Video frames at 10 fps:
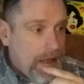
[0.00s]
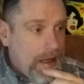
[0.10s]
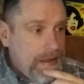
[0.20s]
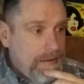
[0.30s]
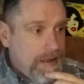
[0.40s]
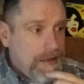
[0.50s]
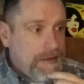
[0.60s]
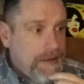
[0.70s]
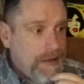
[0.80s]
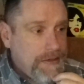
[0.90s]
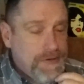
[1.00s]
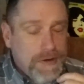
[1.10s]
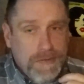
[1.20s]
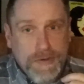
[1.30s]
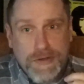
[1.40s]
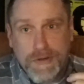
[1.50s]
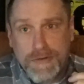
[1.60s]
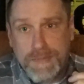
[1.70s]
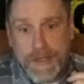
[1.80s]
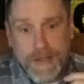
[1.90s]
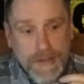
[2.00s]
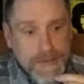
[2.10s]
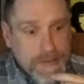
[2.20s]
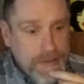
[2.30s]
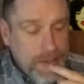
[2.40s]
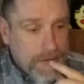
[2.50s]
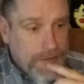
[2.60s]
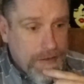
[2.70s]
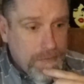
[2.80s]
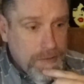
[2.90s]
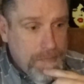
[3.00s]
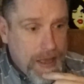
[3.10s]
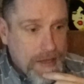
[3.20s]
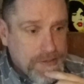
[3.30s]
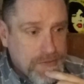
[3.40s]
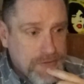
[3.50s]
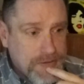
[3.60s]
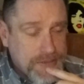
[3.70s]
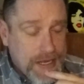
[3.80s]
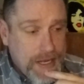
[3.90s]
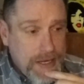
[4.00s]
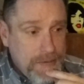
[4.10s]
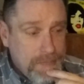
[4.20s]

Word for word: I, I, I, struggle with shows because I've got really bad social anxiety.